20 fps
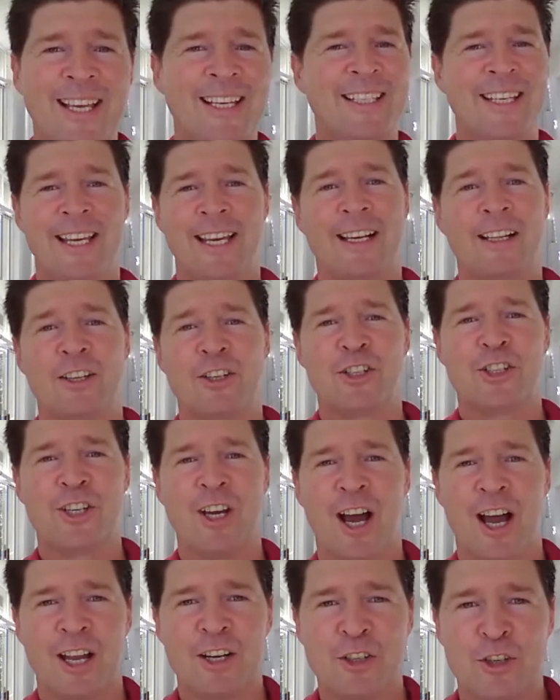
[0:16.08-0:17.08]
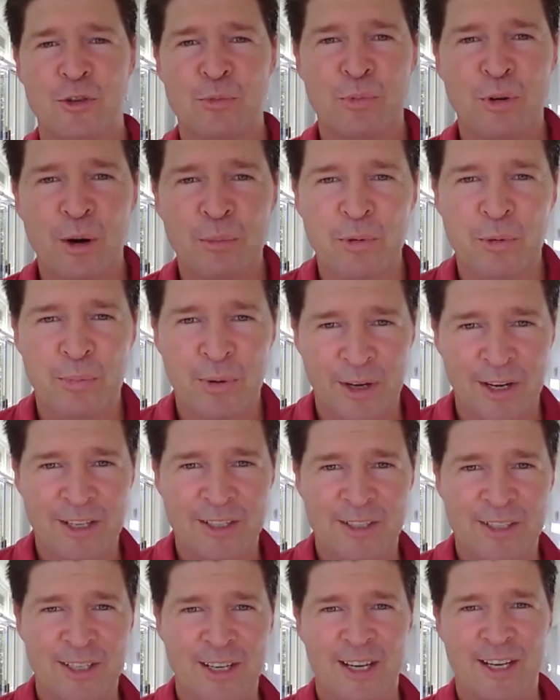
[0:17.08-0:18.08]
Easy English Guide to Proper
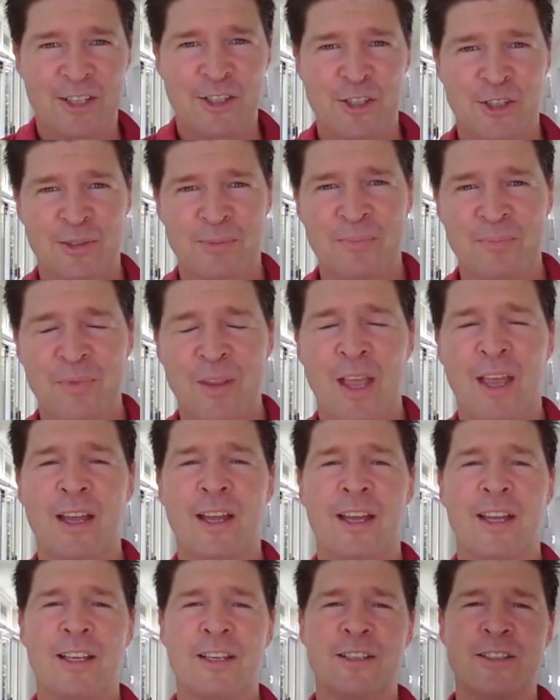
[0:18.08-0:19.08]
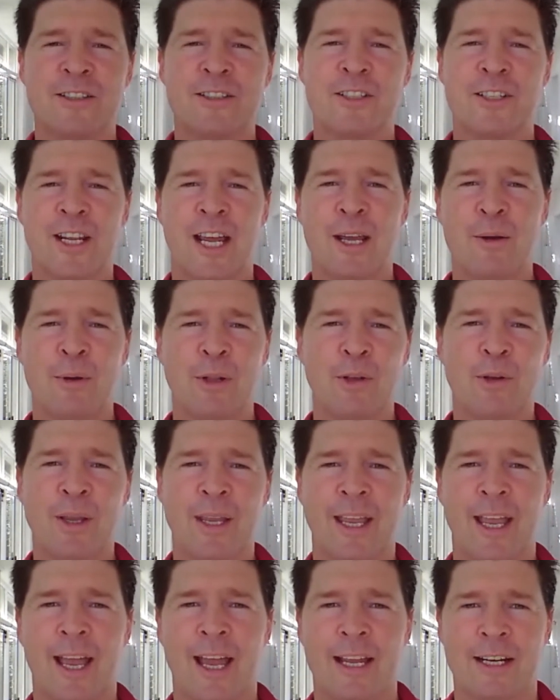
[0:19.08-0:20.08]
Pronunciation. Today we're
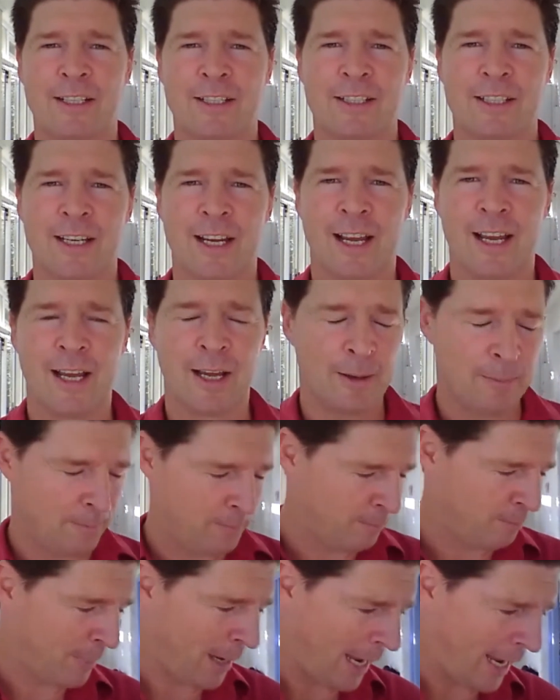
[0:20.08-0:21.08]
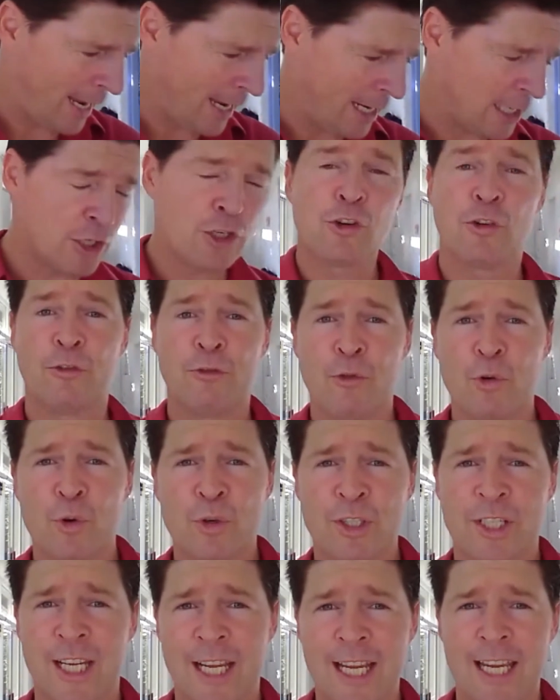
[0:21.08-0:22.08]
looking at page
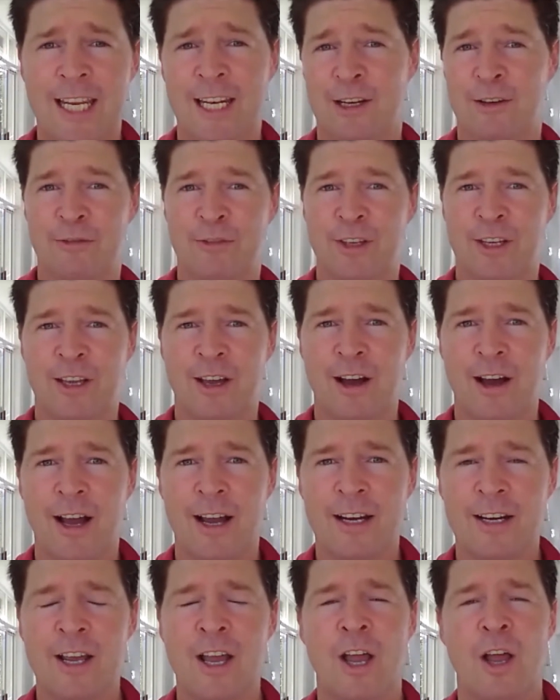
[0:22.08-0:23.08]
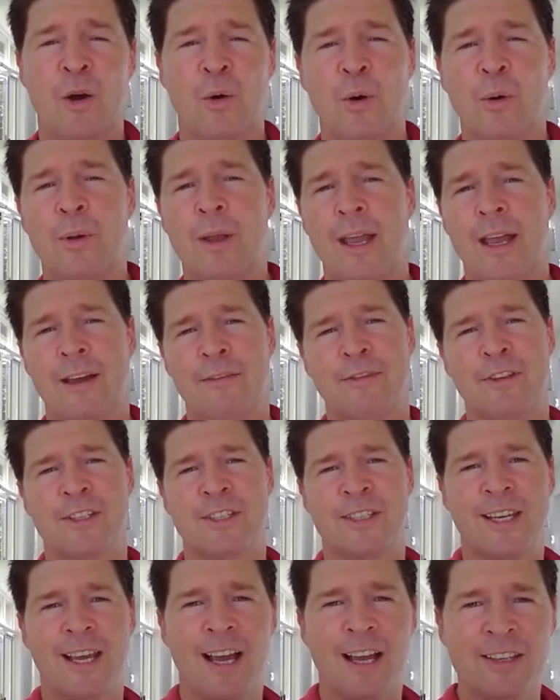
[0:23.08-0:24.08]
14 of the guide, where we have the
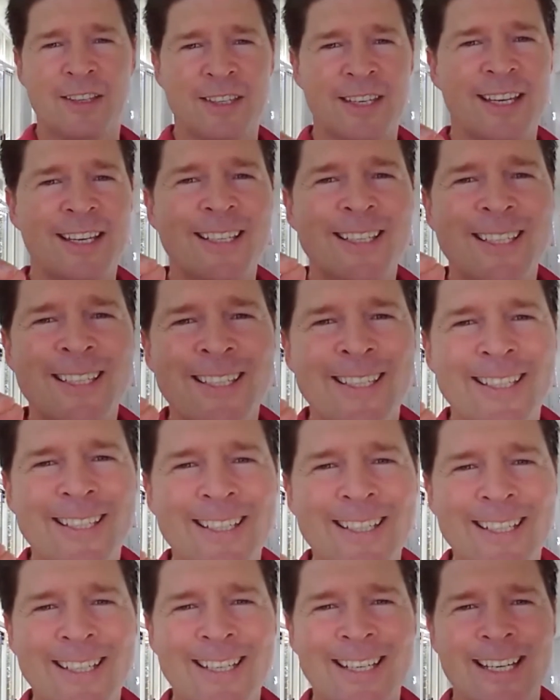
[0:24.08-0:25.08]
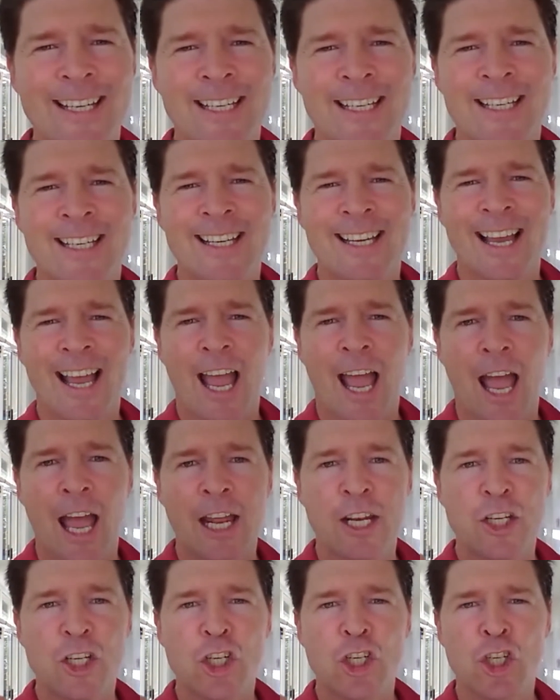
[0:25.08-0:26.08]
sounds S
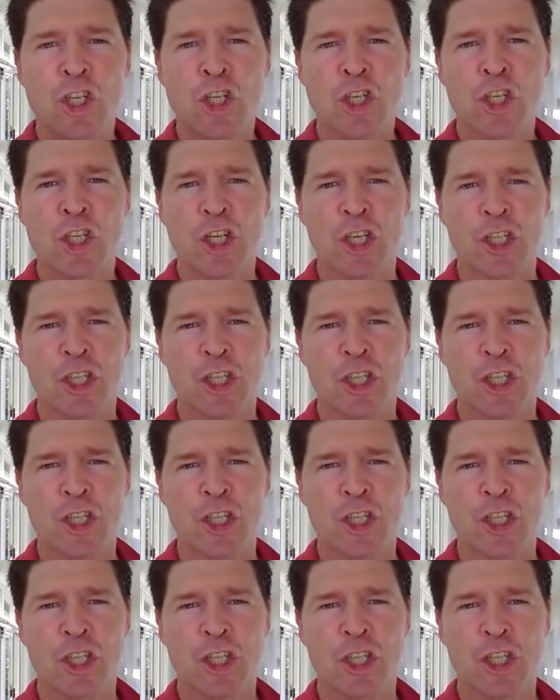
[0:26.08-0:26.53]
and Sh